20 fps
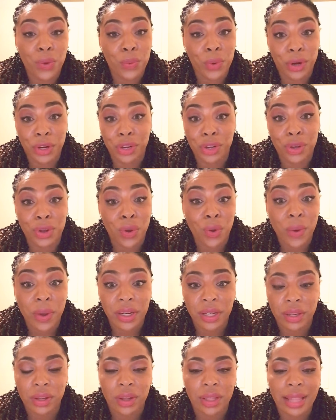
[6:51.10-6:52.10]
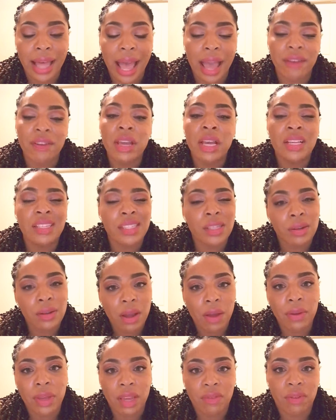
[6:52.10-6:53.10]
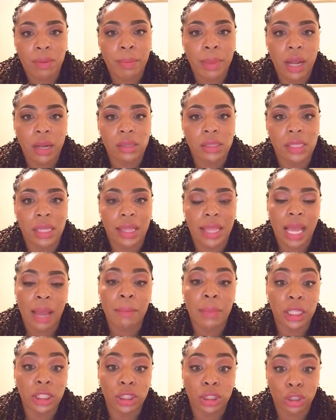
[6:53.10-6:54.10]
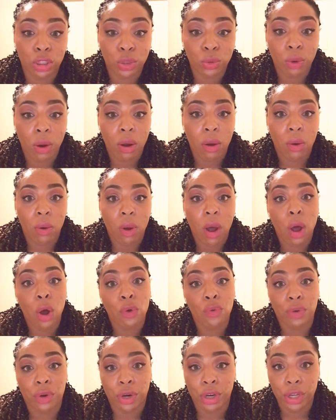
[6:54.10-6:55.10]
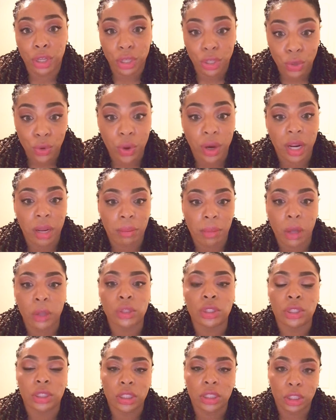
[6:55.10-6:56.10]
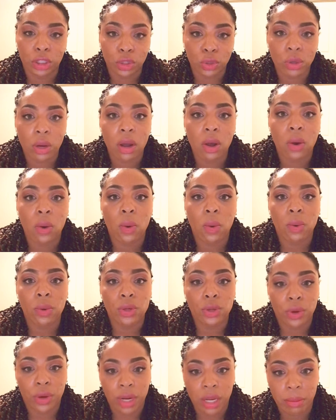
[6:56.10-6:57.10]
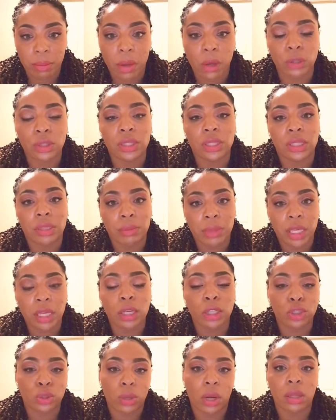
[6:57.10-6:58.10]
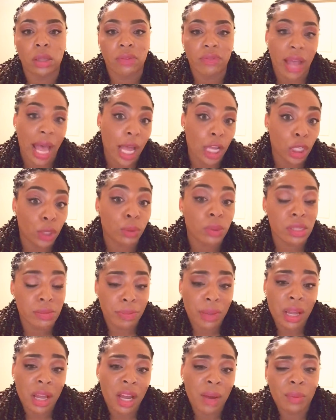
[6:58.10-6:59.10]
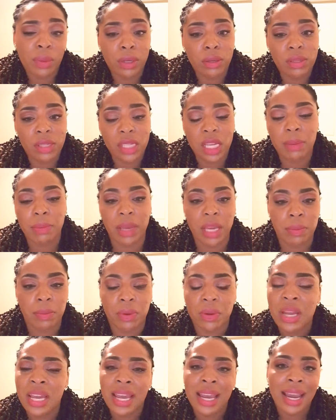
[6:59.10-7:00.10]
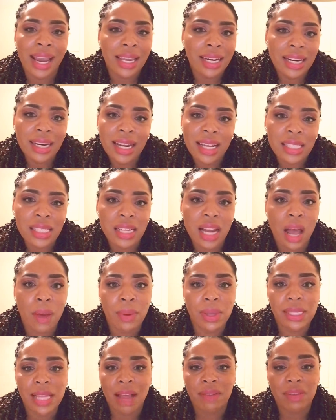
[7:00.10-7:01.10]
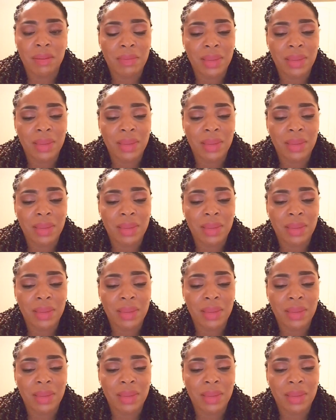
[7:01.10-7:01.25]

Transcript: where you're going in your life. So don't give a person that much control over your emotions. Control your emotions and be in control of how you respond when you see people. And it doesn't always have to